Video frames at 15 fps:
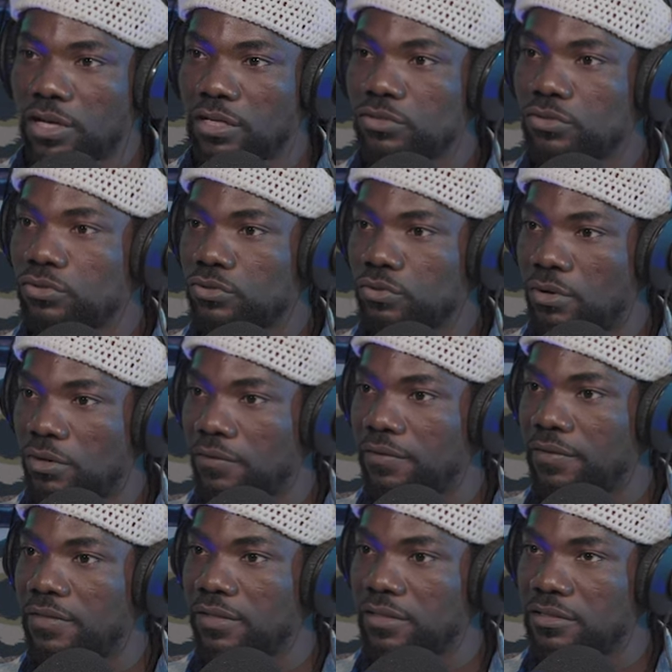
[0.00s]
that's also one of
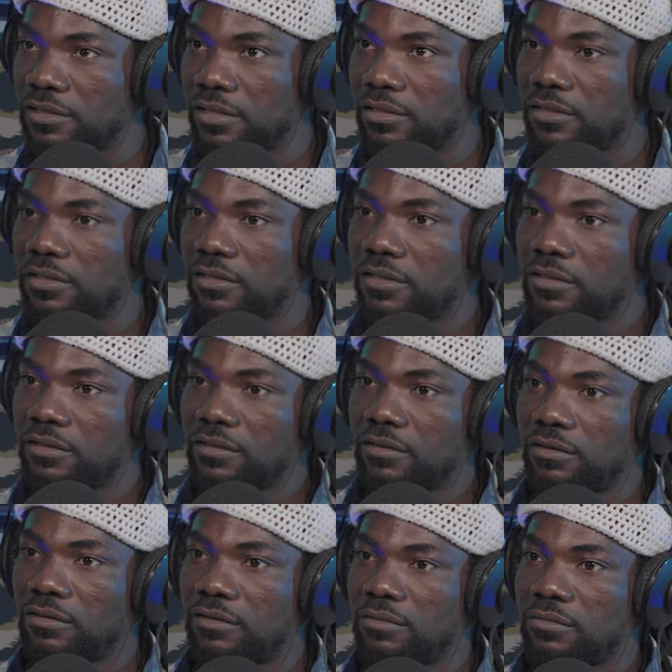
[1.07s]
the things that
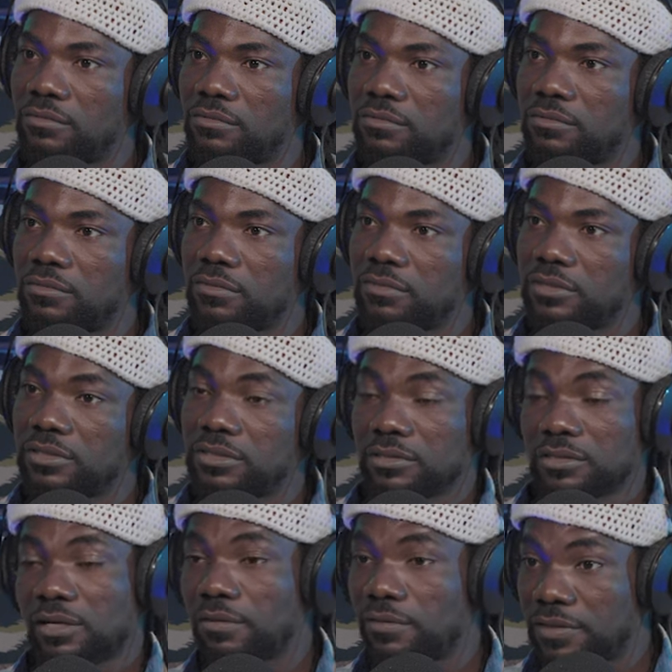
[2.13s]

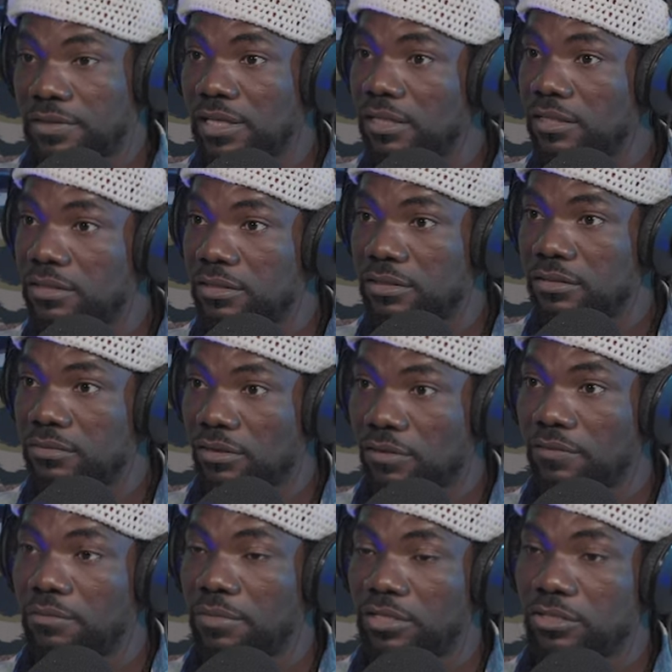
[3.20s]
some of the challenges, one
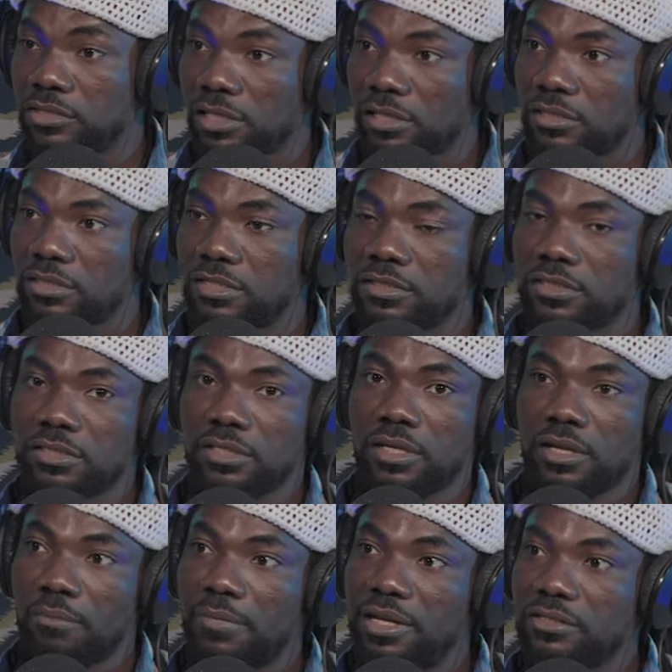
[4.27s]
of the major challenges is
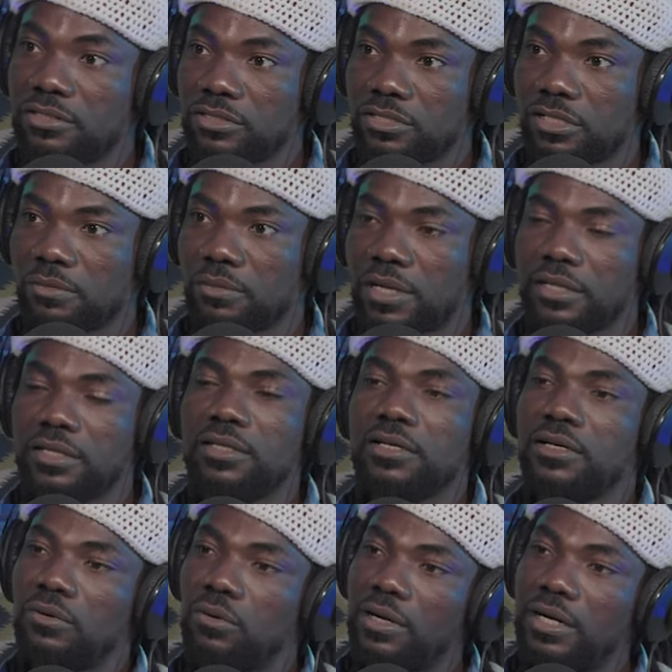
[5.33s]
mentorship. Like
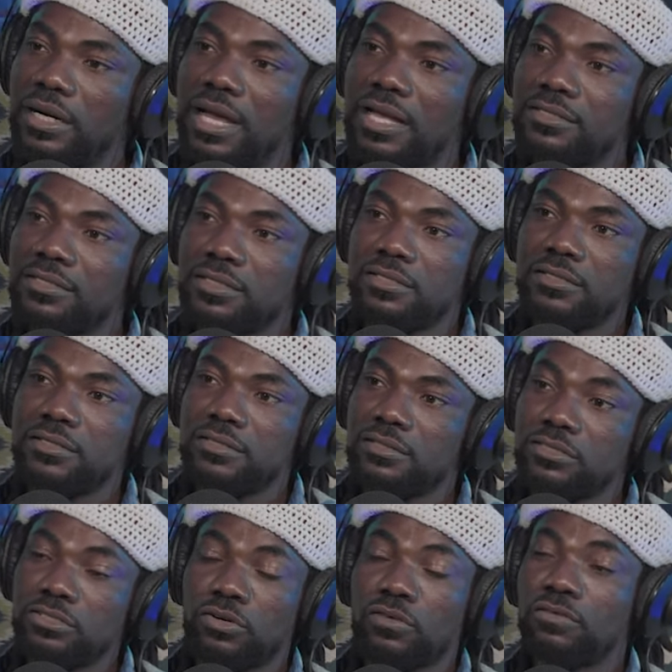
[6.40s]
when an
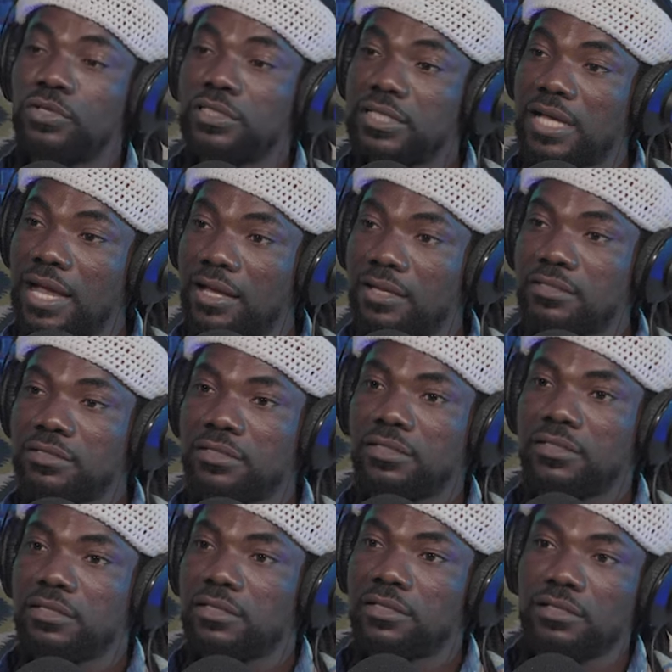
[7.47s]
artist sort of retires,
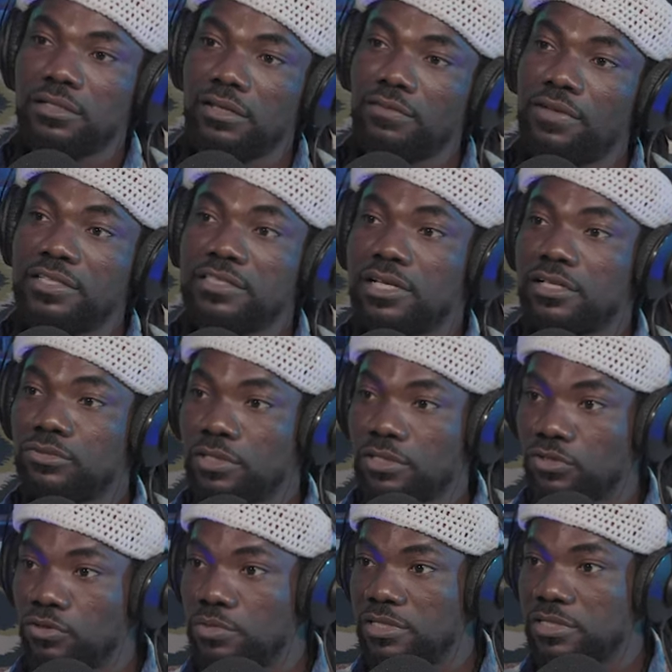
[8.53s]
they venture into a
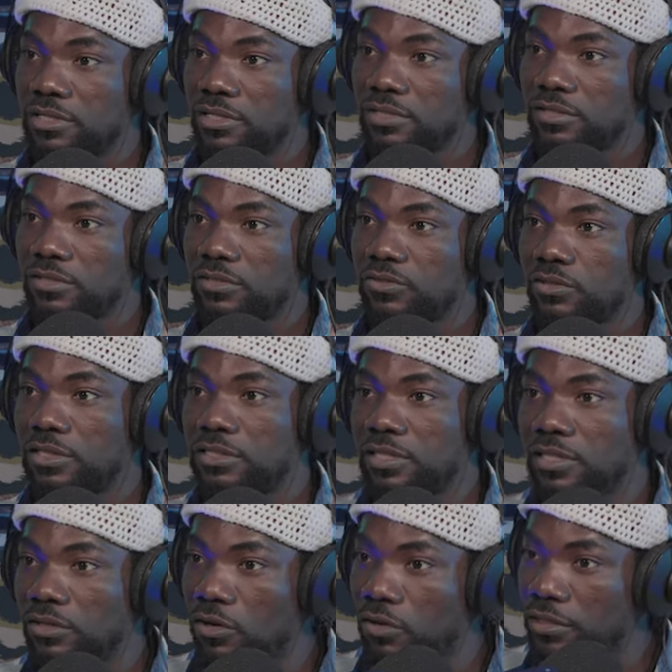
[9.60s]
new business. So they
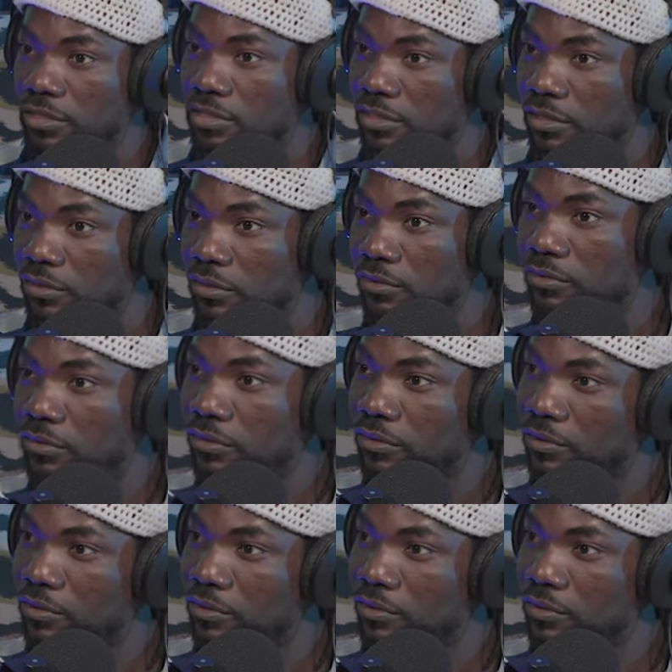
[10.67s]
take all the skill